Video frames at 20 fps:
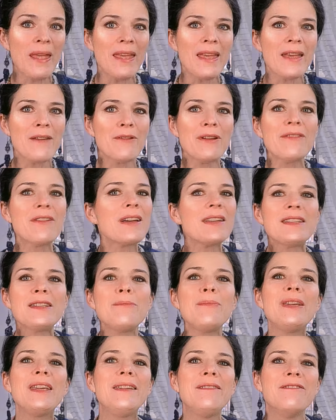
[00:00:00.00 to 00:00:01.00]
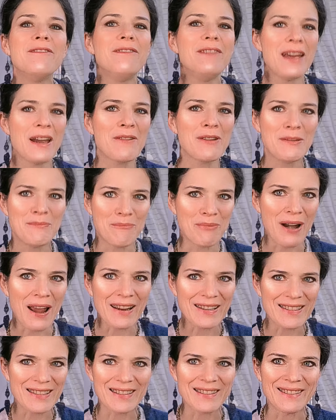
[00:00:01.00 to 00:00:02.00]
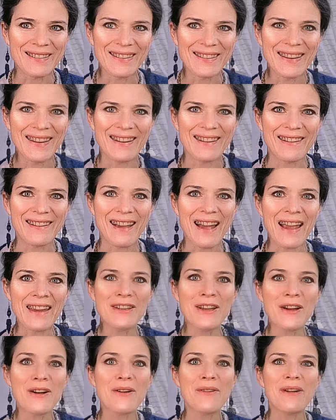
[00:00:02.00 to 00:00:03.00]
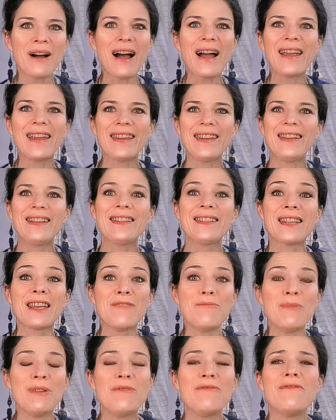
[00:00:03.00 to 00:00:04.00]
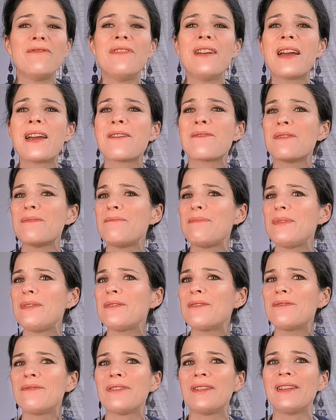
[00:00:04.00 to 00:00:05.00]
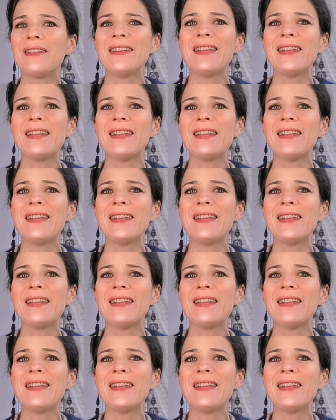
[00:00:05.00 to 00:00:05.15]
We've got to be very practical here. I know high heels can be very beautiful and